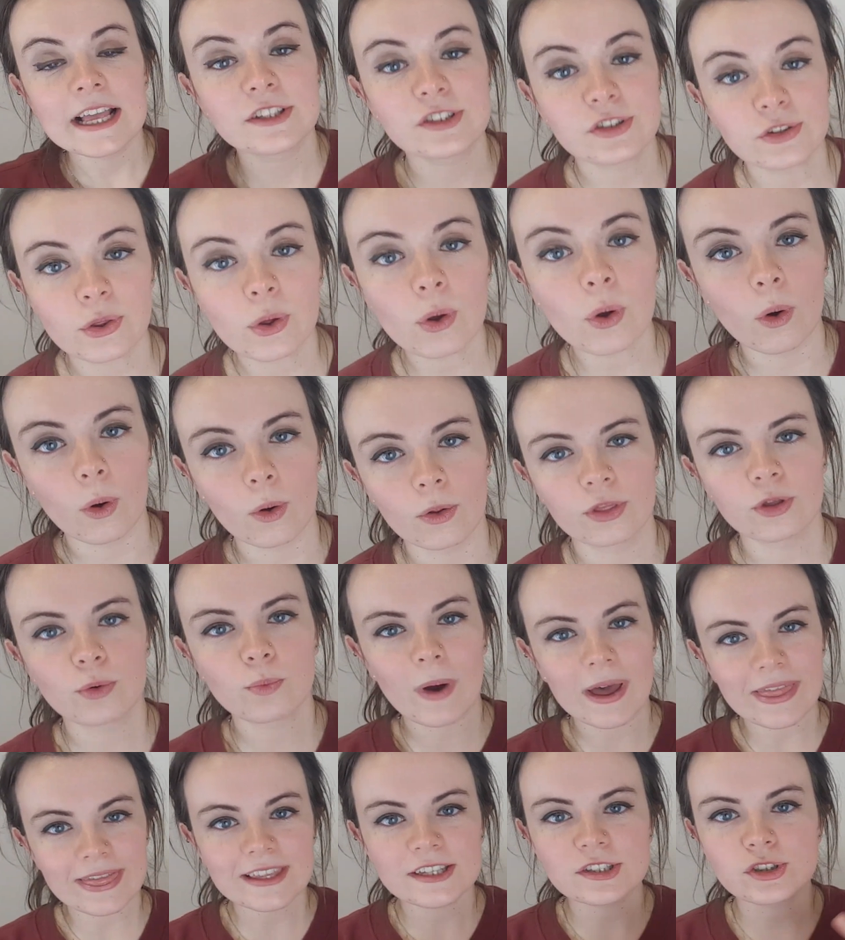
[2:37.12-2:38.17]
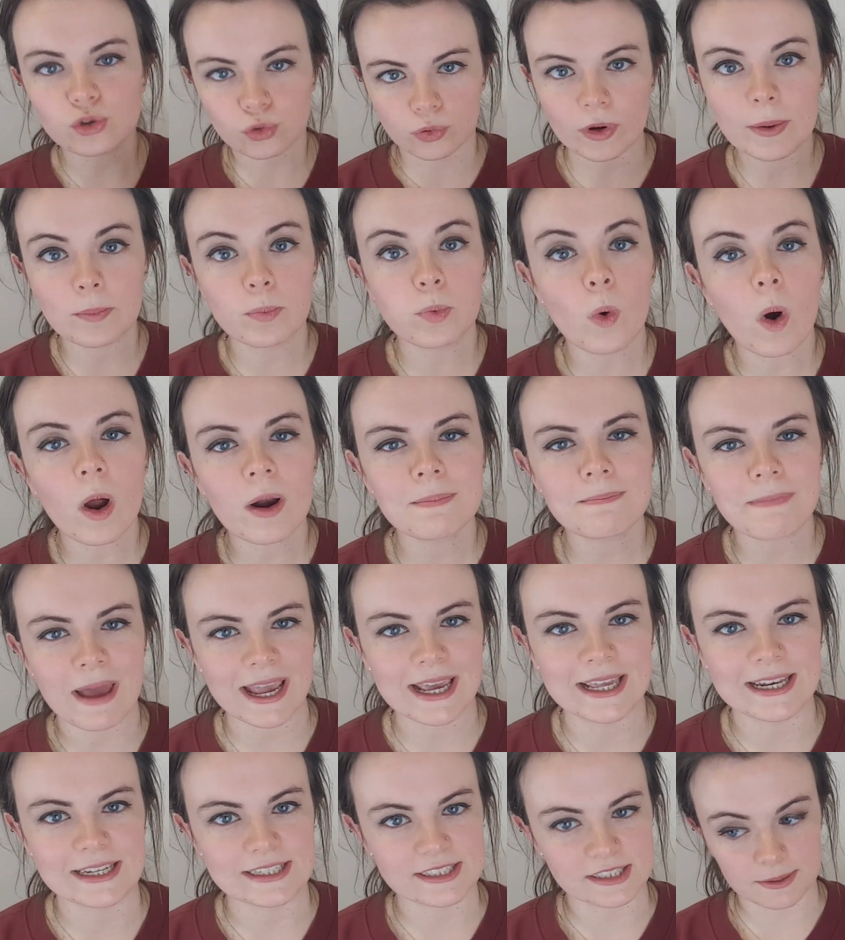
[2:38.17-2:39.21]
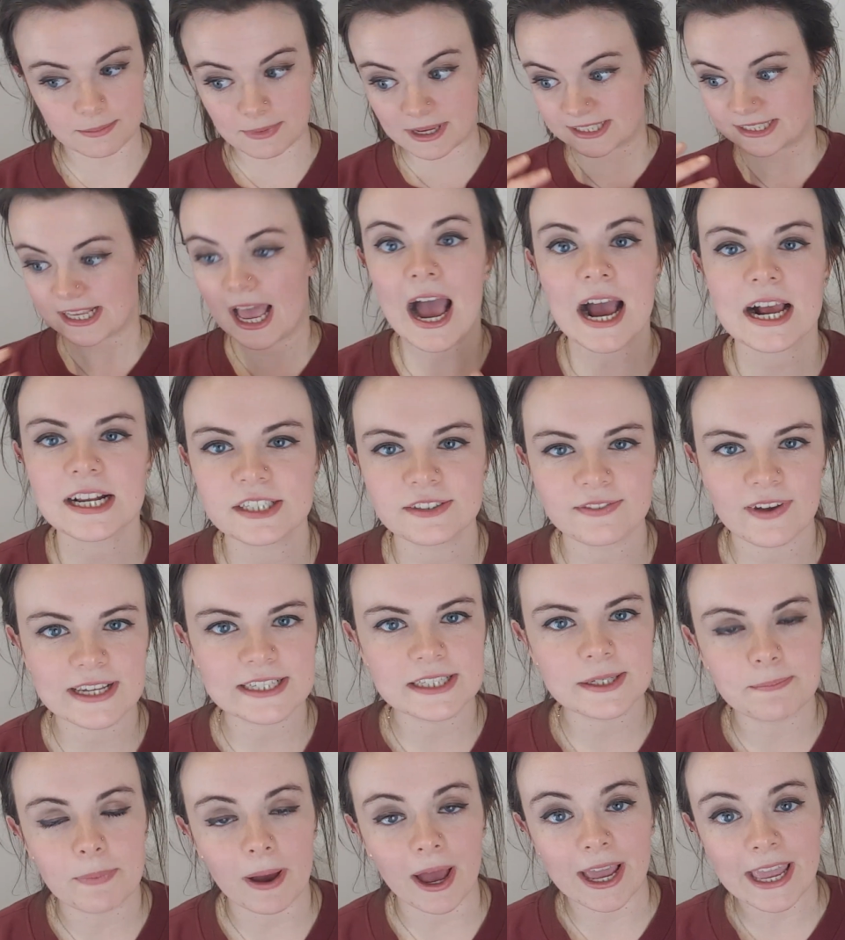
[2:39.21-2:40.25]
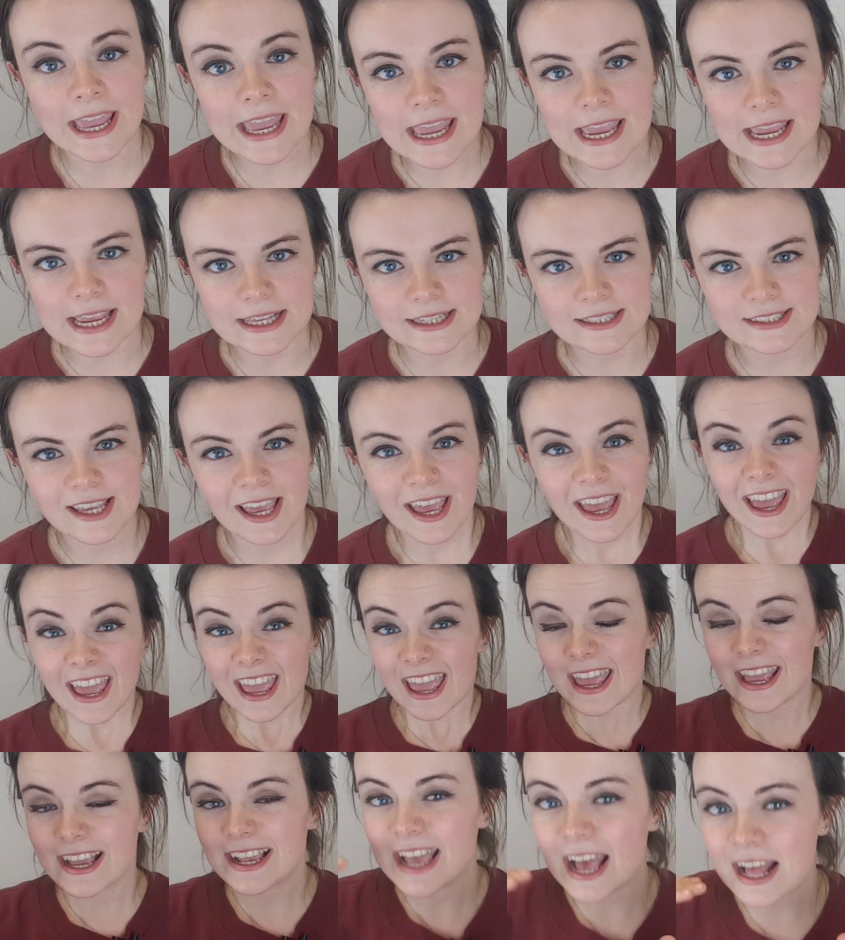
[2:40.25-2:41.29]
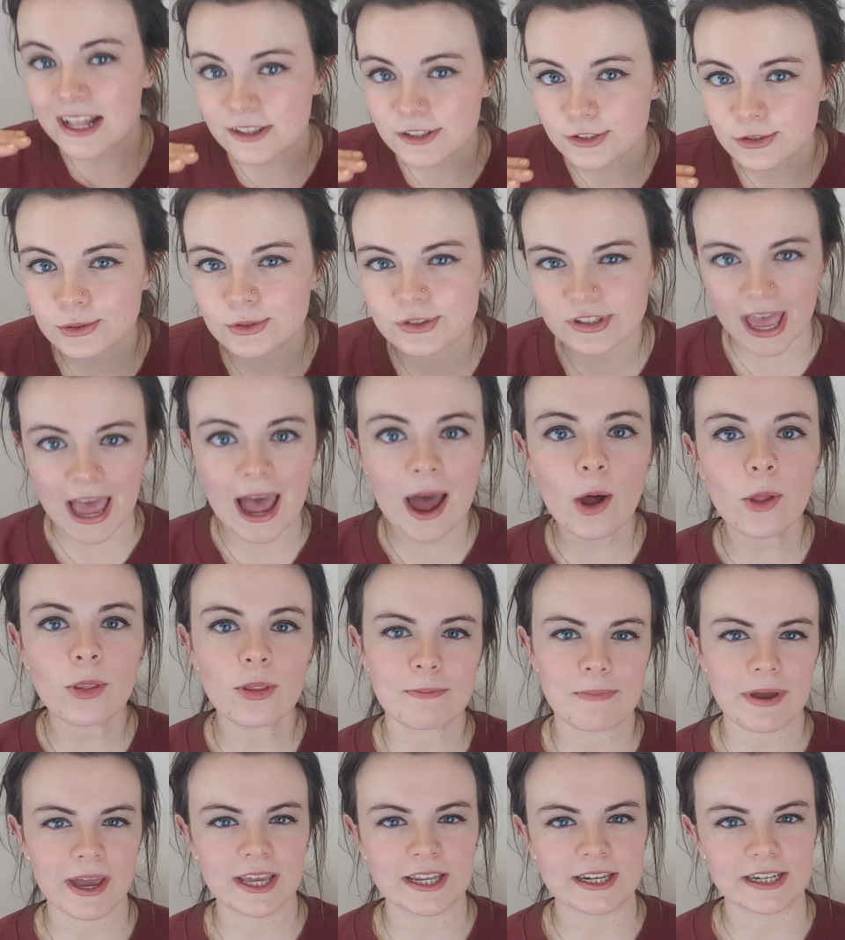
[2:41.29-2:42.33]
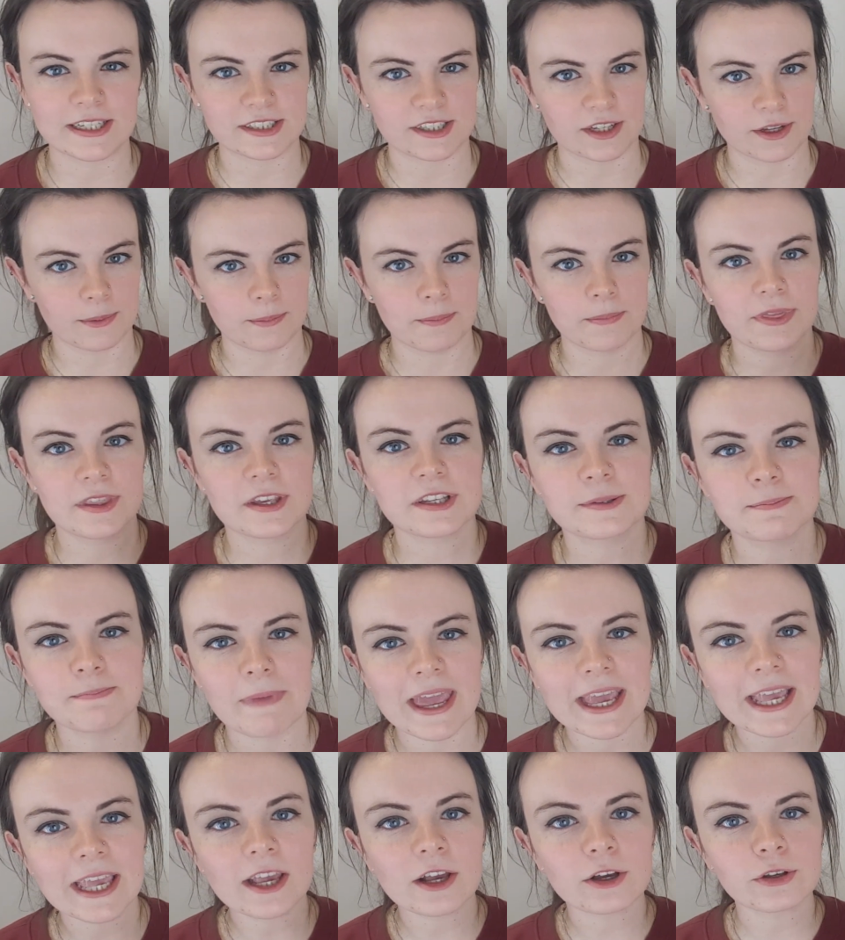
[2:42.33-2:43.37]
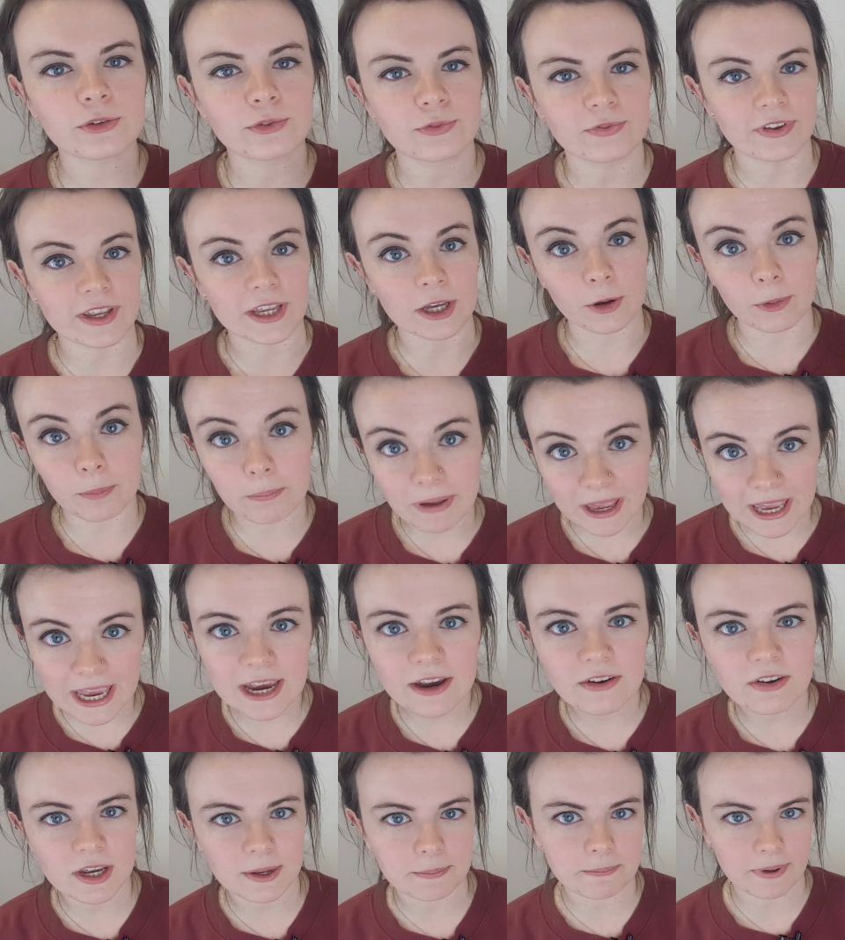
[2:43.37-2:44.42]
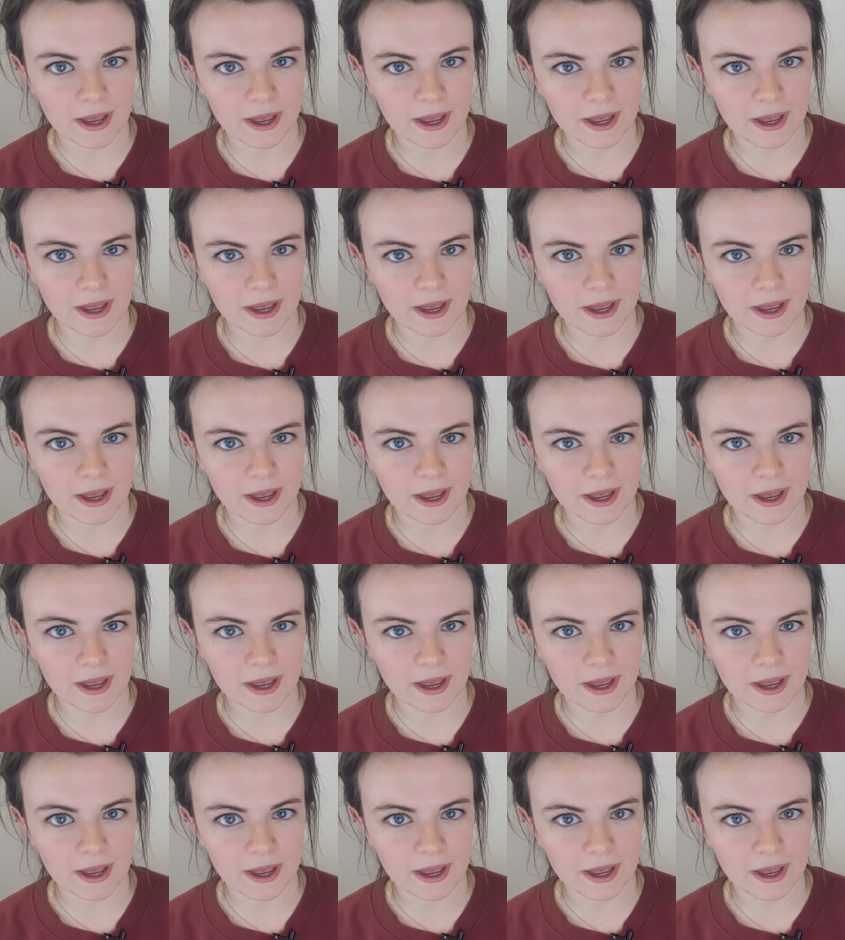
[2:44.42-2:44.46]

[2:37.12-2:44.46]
It's thought that when this TRIP1 mechanism is activated by heat, it cancels out the mechanism that's making us feel period